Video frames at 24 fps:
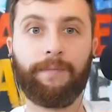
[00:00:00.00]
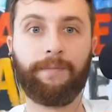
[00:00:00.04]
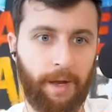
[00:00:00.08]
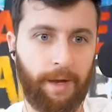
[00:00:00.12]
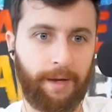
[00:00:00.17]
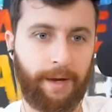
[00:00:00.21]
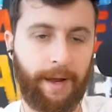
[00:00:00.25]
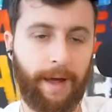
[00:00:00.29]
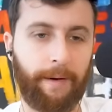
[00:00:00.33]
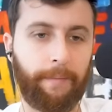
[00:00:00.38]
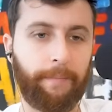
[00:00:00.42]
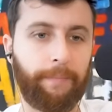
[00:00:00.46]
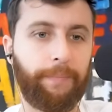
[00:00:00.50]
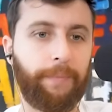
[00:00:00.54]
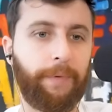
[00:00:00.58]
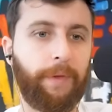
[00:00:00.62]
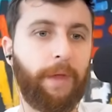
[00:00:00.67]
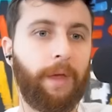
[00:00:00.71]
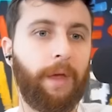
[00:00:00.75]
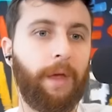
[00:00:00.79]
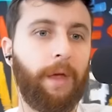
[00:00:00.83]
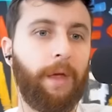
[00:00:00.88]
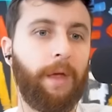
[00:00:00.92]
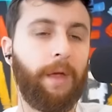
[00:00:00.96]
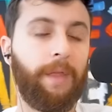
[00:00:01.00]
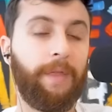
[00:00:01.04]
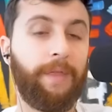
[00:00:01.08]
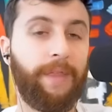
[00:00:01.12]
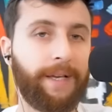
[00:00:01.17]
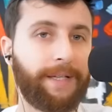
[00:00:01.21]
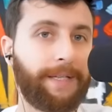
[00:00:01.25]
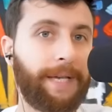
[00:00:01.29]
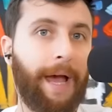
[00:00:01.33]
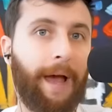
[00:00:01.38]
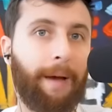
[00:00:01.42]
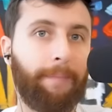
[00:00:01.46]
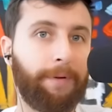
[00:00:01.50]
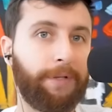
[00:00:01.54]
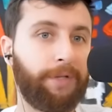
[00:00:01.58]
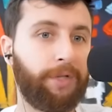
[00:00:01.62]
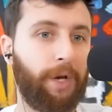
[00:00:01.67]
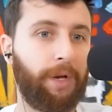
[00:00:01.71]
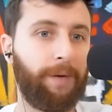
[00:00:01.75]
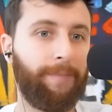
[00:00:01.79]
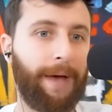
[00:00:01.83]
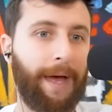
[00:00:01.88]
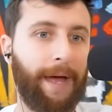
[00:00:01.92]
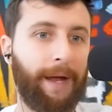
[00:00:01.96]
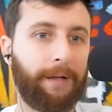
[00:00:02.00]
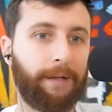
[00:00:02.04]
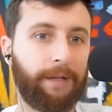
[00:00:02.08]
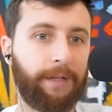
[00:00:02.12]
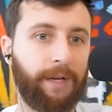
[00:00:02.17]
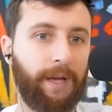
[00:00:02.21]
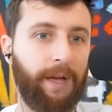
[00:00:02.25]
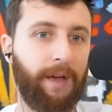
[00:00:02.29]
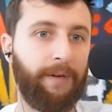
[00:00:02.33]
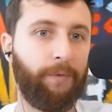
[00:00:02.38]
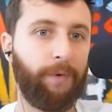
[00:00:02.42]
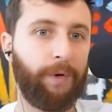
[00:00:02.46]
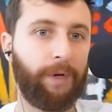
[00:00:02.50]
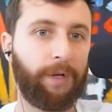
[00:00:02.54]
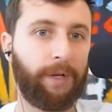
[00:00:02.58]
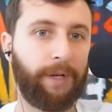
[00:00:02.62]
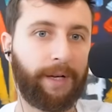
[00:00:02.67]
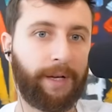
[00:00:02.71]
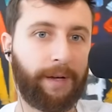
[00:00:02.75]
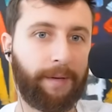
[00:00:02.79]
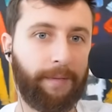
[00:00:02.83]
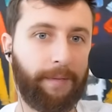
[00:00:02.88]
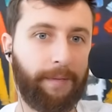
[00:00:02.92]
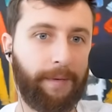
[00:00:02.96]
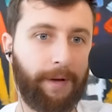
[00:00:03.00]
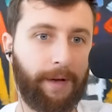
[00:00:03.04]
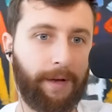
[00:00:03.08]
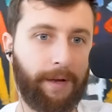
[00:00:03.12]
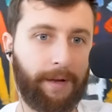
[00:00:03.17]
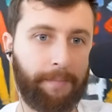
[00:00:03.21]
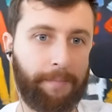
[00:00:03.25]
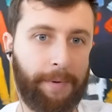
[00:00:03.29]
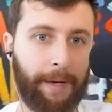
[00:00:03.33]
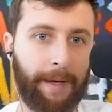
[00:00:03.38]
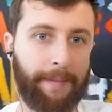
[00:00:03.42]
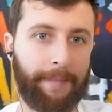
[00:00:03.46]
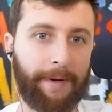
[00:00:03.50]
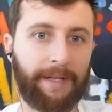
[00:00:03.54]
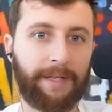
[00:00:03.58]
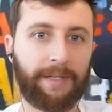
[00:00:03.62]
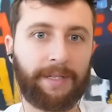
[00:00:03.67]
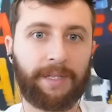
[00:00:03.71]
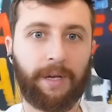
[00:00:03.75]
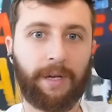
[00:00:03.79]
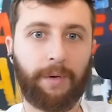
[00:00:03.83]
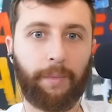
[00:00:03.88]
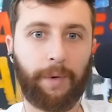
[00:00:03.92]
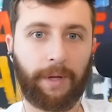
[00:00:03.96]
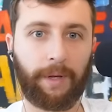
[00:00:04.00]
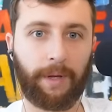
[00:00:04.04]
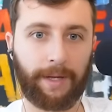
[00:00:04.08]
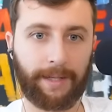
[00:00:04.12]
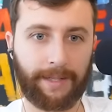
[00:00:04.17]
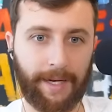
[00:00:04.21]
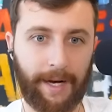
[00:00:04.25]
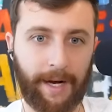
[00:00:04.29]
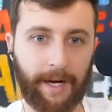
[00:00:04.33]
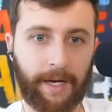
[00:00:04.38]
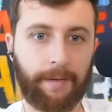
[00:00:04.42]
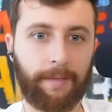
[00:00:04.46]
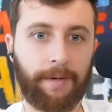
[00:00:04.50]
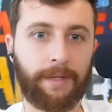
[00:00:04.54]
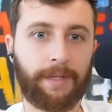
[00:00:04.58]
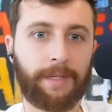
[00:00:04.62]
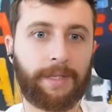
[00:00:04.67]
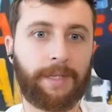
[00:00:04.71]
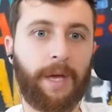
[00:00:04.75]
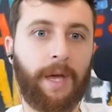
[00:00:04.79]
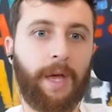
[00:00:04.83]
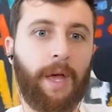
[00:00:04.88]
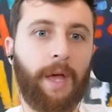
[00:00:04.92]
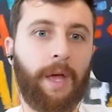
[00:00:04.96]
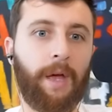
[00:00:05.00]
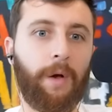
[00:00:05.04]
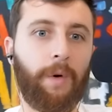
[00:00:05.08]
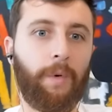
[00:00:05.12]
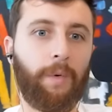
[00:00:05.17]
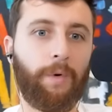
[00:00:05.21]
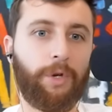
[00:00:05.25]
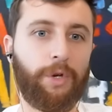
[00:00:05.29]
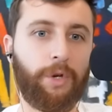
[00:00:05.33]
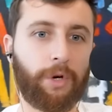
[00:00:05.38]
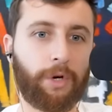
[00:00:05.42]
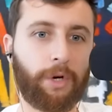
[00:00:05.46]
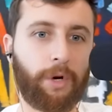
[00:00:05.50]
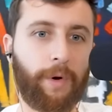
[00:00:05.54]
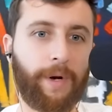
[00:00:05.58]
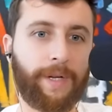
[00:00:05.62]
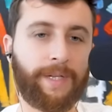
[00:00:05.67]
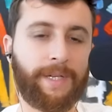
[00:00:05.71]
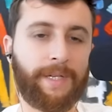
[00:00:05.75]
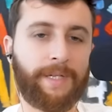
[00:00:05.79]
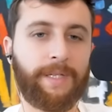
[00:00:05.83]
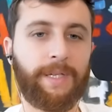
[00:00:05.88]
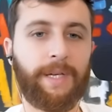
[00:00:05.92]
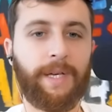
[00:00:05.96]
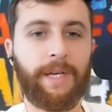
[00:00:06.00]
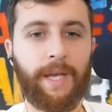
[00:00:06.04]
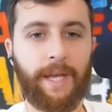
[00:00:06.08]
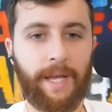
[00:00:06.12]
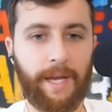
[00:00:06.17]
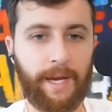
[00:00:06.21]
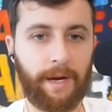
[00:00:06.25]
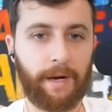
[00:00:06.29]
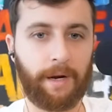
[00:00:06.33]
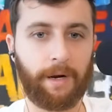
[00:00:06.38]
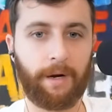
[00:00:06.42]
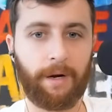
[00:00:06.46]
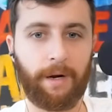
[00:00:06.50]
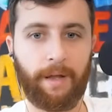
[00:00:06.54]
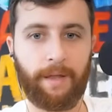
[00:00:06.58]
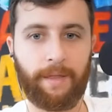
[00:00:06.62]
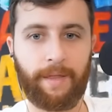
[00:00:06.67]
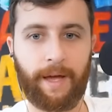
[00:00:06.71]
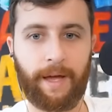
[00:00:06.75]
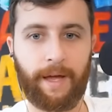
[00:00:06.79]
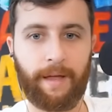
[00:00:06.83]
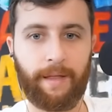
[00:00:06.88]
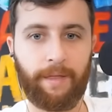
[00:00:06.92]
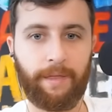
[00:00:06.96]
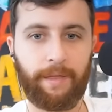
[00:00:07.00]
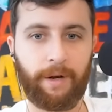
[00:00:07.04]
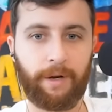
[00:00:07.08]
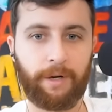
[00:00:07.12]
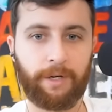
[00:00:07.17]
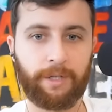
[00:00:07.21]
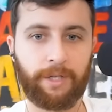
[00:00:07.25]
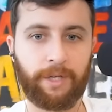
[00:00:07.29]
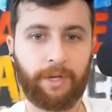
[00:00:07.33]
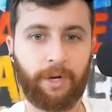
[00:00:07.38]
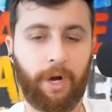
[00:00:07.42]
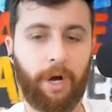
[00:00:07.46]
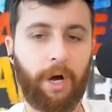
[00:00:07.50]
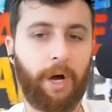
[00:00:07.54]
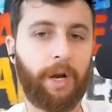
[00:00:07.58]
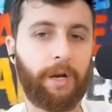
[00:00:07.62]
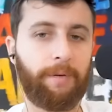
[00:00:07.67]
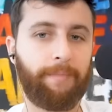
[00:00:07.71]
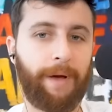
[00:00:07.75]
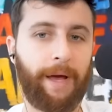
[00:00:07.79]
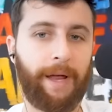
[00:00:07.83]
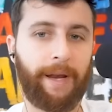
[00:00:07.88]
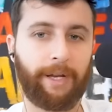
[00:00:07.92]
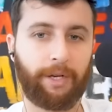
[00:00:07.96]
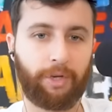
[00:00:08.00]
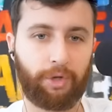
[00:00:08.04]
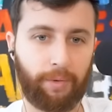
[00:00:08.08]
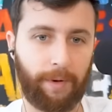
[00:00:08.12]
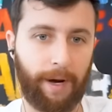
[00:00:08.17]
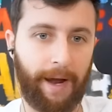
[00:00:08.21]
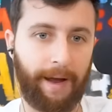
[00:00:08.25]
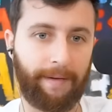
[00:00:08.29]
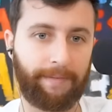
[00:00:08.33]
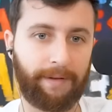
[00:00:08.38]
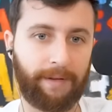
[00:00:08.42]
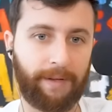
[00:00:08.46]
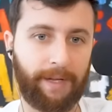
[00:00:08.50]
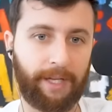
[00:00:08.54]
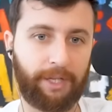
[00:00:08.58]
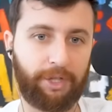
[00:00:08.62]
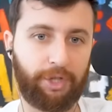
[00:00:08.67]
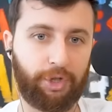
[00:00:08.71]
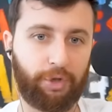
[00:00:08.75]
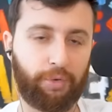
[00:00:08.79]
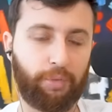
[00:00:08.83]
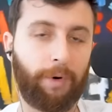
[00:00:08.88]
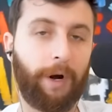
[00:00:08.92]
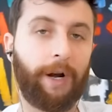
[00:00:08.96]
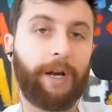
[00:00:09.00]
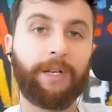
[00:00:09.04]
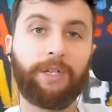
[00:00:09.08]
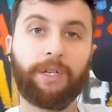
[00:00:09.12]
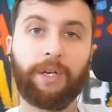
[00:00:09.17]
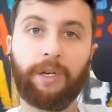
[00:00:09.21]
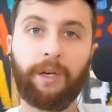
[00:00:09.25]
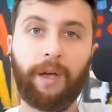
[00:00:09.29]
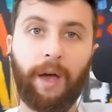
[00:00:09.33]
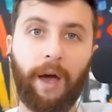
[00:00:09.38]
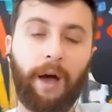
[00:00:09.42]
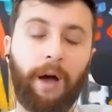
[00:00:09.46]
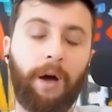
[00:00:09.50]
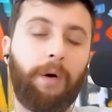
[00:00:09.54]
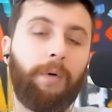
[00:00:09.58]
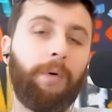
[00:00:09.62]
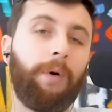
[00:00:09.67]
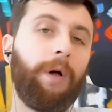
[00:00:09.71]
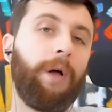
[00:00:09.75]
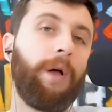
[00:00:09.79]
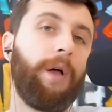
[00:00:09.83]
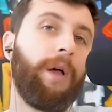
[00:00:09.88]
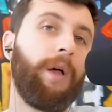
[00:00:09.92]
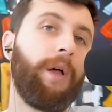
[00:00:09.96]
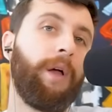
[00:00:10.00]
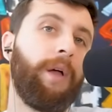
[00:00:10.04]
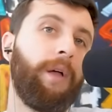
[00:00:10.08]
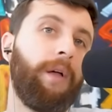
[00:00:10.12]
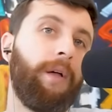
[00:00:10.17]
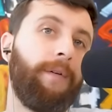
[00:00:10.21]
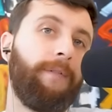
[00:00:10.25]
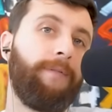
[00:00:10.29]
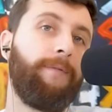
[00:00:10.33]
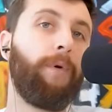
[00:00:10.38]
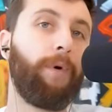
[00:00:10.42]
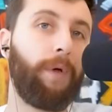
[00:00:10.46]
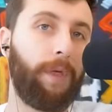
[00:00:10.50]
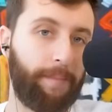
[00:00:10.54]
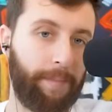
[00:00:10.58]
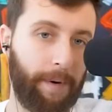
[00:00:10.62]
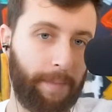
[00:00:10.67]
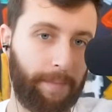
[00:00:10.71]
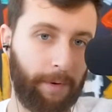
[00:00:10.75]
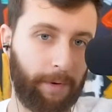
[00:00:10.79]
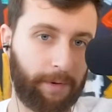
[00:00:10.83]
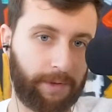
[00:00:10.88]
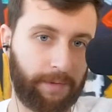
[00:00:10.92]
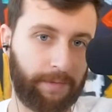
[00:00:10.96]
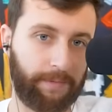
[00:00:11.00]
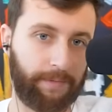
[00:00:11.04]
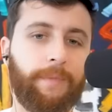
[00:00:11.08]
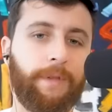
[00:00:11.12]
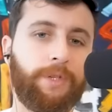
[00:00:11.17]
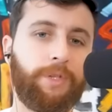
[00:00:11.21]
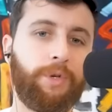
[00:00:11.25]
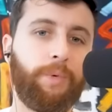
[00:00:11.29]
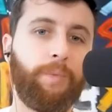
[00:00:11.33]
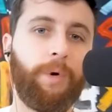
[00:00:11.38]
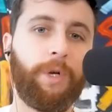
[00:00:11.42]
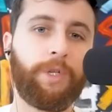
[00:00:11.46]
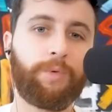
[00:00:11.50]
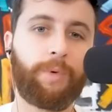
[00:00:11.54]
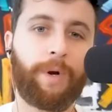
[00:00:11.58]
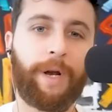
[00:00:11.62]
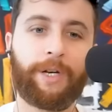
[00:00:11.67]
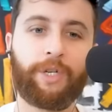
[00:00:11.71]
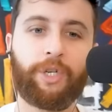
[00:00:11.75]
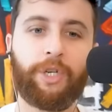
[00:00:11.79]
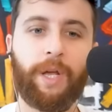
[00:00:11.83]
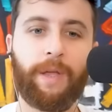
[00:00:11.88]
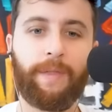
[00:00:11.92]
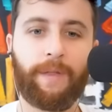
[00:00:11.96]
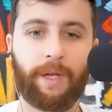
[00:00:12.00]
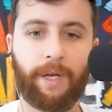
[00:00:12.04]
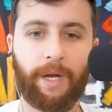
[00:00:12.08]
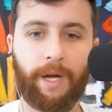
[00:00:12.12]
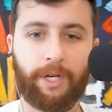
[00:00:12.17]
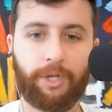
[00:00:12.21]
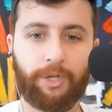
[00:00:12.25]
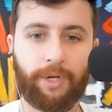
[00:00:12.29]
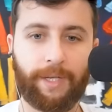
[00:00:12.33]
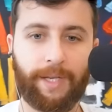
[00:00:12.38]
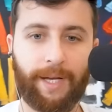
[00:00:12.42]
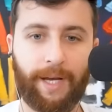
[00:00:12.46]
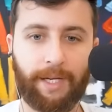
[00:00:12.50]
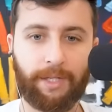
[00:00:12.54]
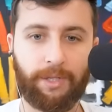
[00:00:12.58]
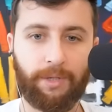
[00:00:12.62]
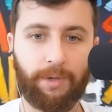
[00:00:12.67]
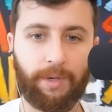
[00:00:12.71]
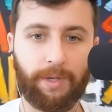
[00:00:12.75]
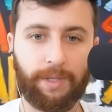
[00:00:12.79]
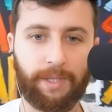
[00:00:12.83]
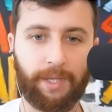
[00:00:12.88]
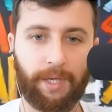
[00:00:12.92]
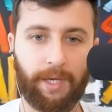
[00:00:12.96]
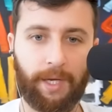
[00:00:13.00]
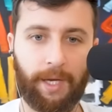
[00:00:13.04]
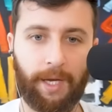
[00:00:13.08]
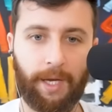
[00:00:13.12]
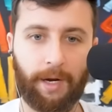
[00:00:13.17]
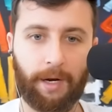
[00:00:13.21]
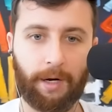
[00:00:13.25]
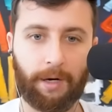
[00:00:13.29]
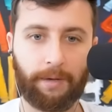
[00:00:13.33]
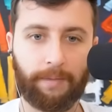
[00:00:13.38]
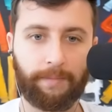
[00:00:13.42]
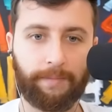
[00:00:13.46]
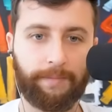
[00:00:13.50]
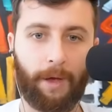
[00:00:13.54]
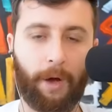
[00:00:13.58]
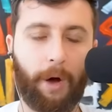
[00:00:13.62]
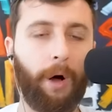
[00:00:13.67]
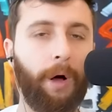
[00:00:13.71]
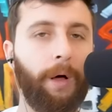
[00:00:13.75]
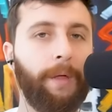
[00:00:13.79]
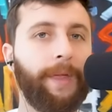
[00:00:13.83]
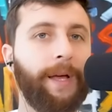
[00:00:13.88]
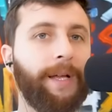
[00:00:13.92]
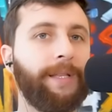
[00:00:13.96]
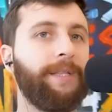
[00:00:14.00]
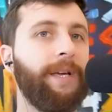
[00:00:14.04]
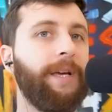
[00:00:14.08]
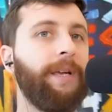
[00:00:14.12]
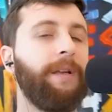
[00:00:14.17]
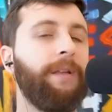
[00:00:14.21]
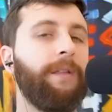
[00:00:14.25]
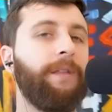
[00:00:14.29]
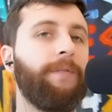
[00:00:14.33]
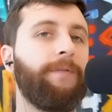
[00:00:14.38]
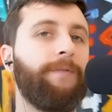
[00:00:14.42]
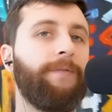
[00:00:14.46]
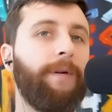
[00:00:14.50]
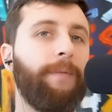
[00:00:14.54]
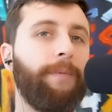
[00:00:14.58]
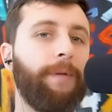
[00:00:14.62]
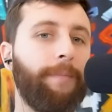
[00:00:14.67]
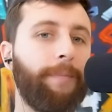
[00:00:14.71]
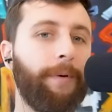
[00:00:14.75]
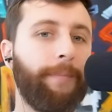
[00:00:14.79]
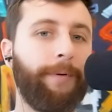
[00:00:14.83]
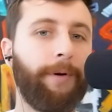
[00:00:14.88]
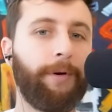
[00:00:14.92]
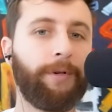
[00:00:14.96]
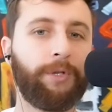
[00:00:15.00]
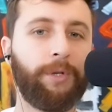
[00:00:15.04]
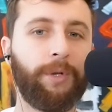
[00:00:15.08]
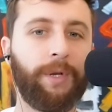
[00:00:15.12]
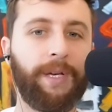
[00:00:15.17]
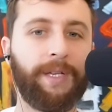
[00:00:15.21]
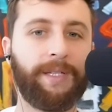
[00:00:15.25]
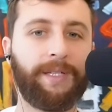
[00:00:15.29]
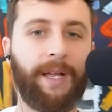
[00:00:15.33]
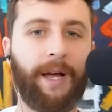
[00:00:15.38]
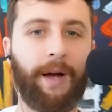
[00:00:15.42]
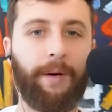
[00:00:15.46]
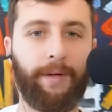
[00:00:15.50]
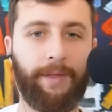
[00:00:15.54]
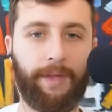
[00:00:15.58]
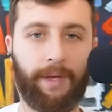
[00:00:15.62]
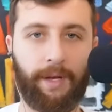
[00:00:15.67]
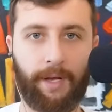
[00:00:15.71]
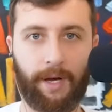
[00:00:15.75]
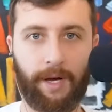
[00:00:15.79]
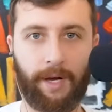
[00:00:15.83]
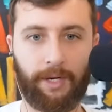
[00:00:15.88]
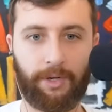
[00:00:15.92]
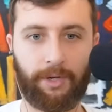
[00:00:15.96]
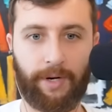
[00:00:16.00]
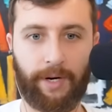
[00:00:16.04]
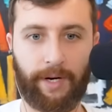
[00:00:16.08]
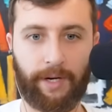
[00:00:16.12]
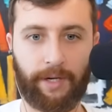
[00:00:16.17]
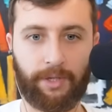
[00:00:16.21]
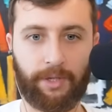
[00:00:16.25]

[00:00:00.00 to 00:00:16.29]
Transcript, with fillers: Now, this happens automatically. If we click payments, we click documents, you're going to see here that there is an automatic draft that's just ready to go for the proposal. So once we're actually in the contract, as you can see here, all that data from the proposal is now in the contract.